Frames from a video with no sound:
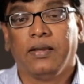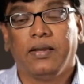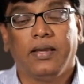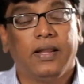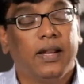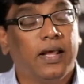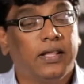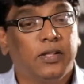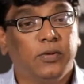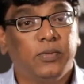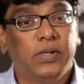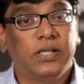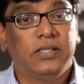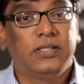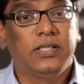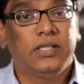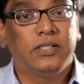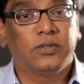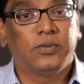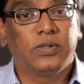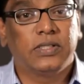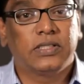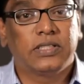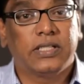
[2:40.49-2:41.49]
In other words,
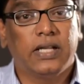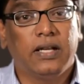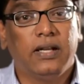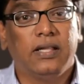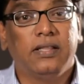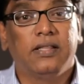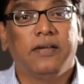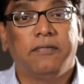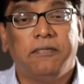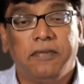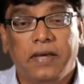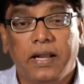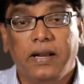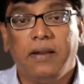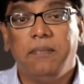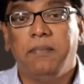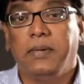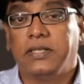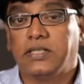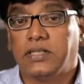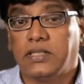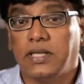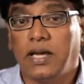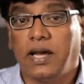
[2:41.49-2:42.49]
Jesus was telling the very
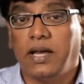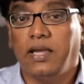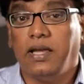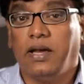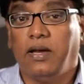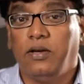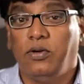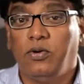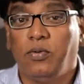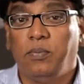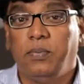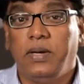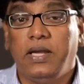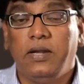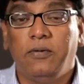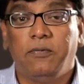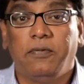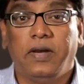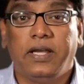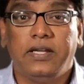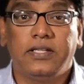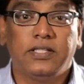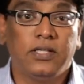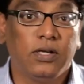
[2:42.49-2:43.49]
Messiah you've
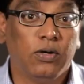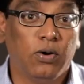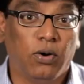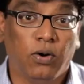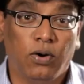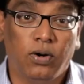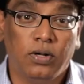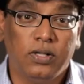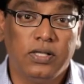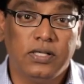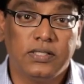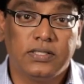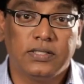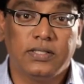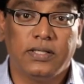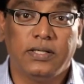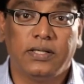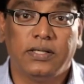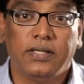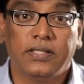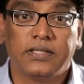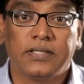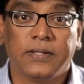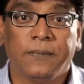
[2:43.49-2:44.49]
been waiting all these
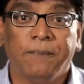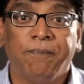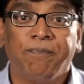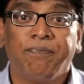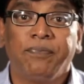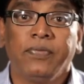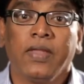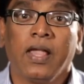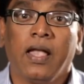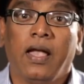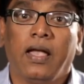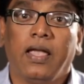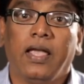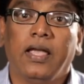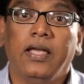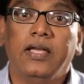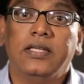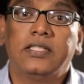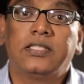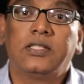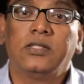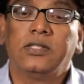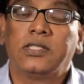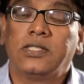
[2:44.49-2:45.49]
years
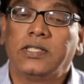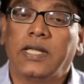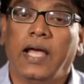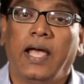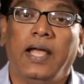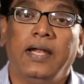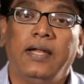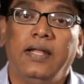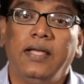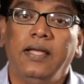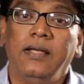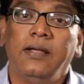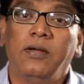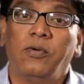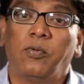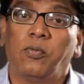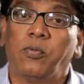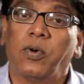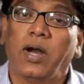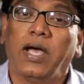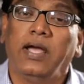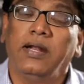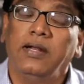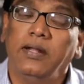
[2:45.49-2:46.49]
is standing
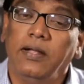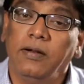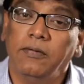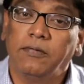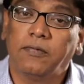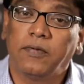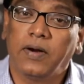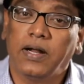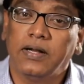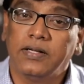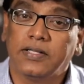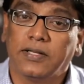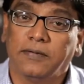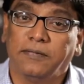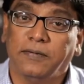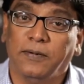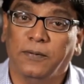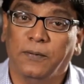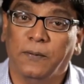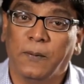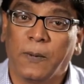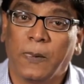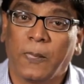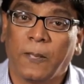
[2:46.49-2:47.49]
right in front of
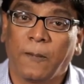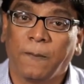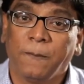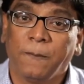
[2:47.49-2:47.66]
you.